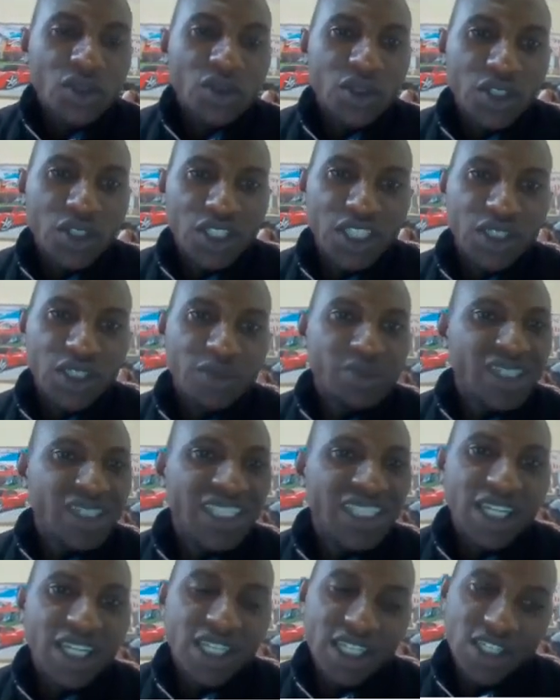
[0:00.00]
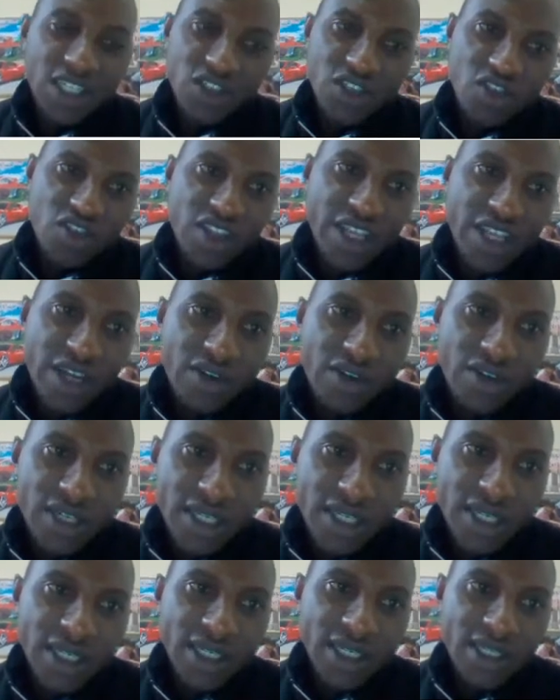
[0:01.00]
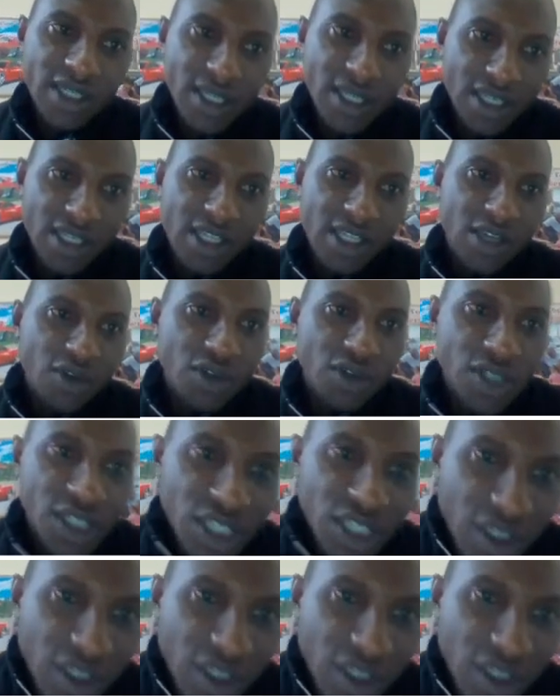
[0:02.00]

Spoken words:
Mainly it's called the rotor. This is the rotating